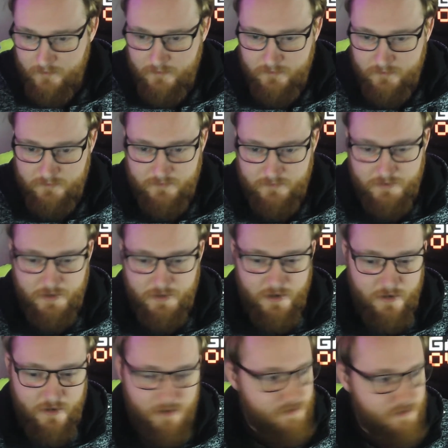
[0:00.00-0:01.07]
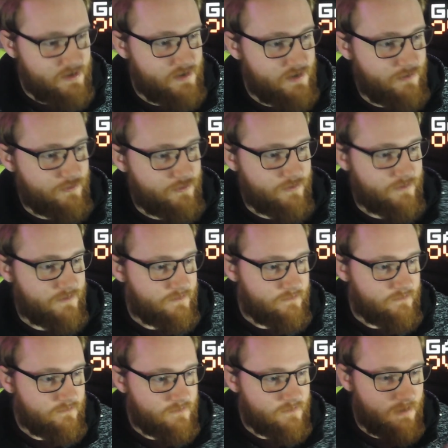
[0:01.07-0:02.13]
like the children
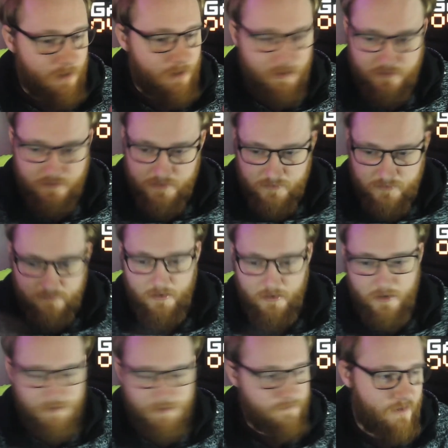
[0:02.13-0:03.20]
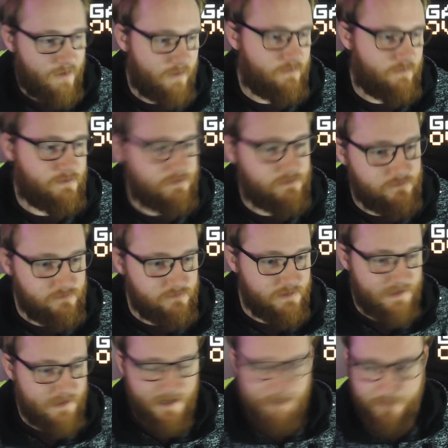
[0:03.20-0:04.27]
commands on like your phone and your
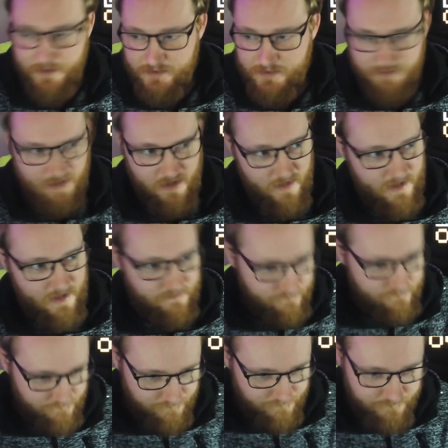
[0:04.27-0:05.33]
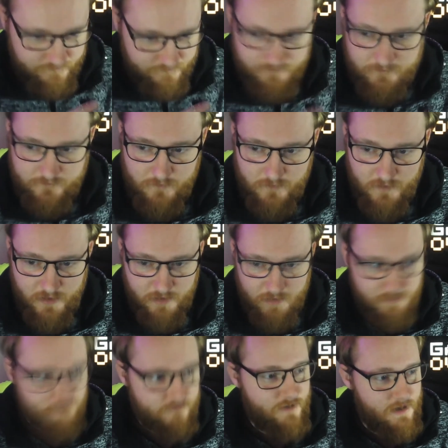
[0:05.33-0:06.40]
tablets. It was like that. It was
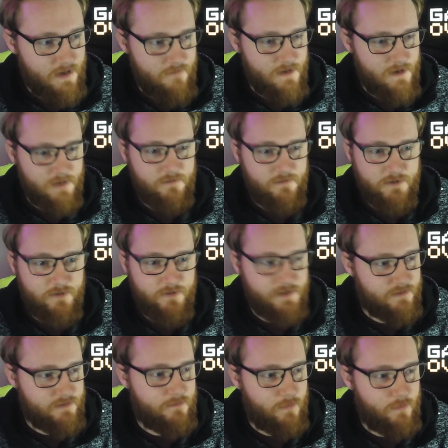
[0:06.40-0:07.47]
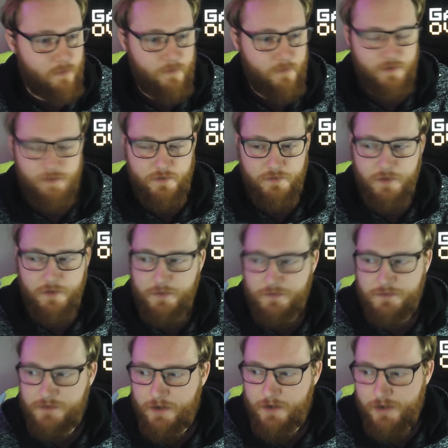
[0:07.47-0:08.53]
really, really restrictive of what you could do.
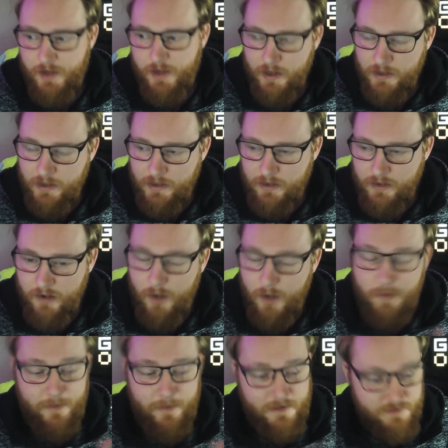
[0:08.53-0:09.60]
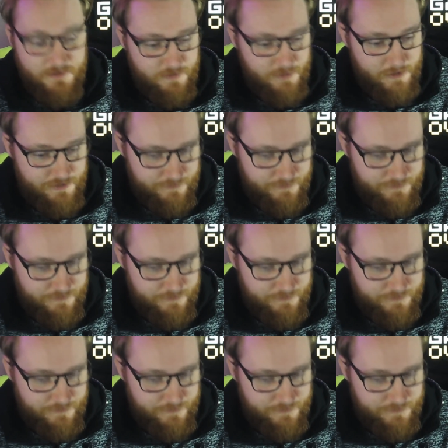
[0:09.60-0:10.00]
So I went back to Twitch.